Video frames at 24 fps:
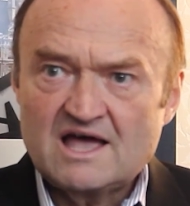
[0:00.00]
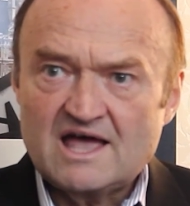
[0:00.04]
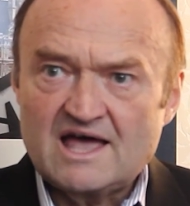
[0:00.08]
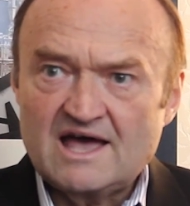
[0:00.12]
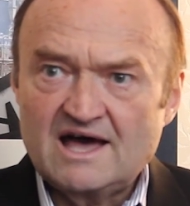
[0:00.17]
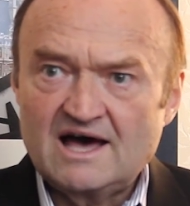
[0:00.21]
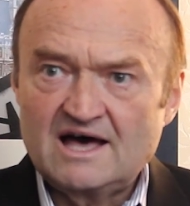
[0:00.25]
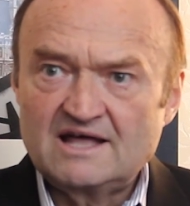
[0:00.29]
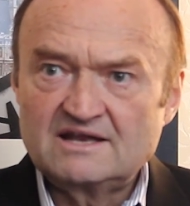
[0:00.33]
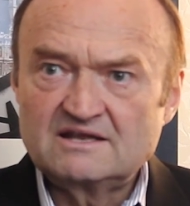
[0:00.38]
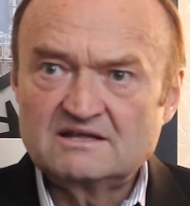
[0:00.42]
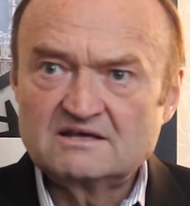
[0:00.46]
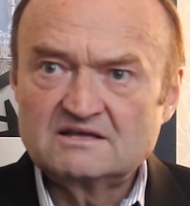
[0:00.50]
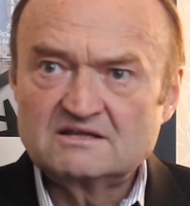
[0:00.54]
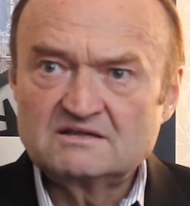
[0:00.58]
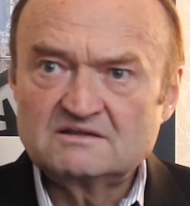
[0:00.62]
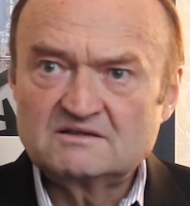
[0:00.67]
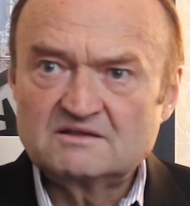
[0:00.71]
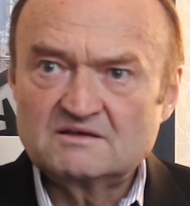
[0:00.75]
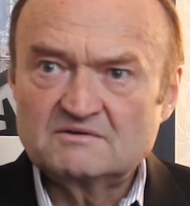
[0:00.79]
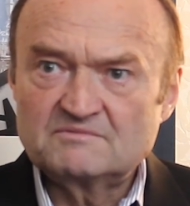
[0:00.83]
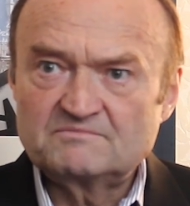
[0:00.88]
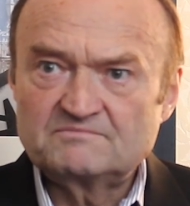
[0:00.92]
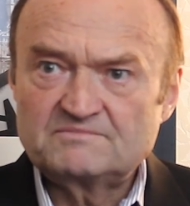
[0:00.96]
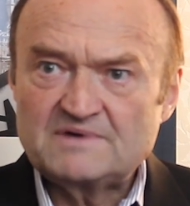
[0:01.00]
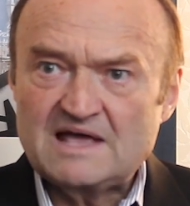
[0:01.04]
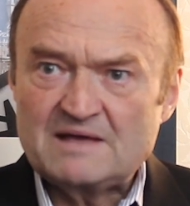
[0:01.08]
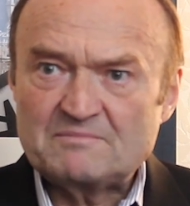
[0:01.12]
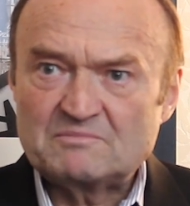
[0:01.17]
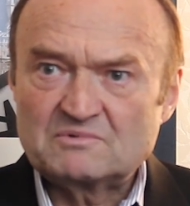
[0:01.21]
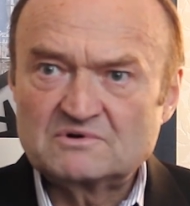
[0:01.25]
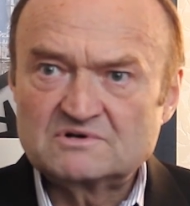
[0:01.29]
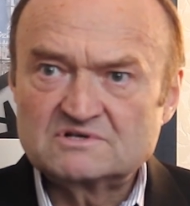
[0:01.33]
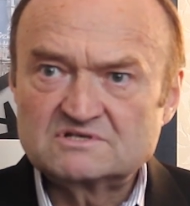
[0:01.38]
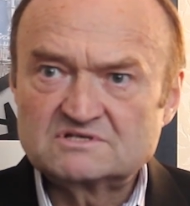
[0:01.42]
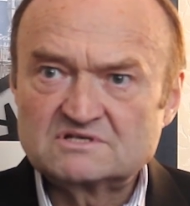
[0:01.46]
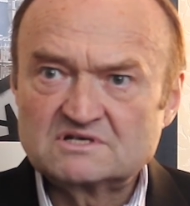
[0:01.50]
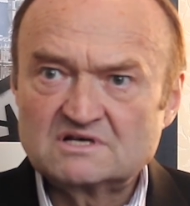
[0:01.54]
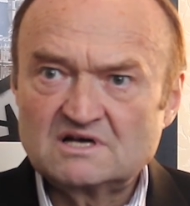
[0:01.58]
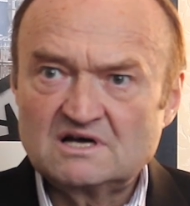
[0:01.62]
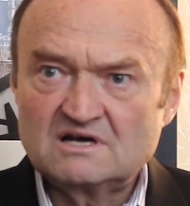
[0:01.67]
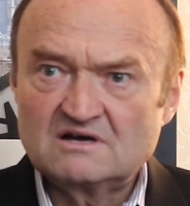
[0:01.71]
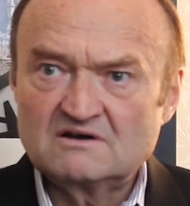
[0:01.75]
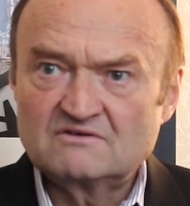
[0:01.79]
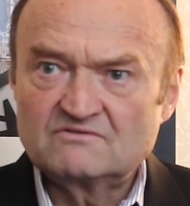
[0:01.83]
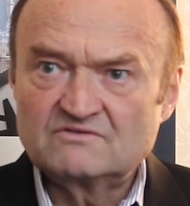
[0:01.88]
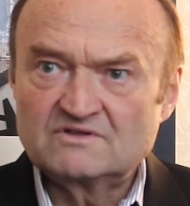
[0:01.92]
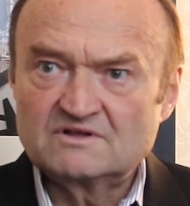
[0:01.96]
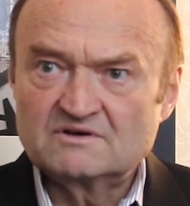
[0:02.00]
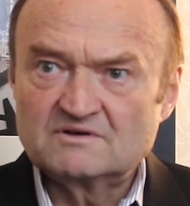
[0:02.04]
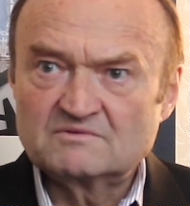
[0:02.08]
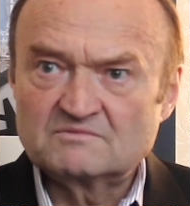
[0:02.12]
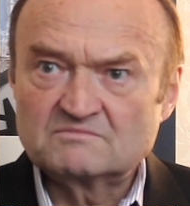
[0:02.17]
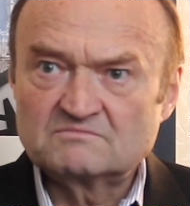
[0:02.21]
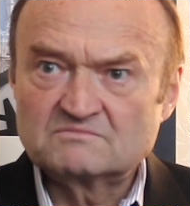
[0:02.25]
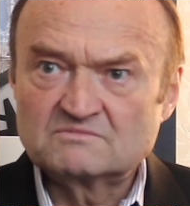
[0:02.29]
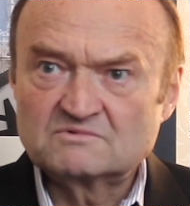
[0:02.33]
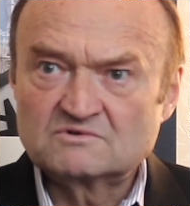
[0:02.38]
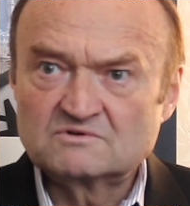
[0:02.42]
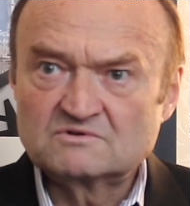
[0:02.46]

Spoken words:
And the papers of the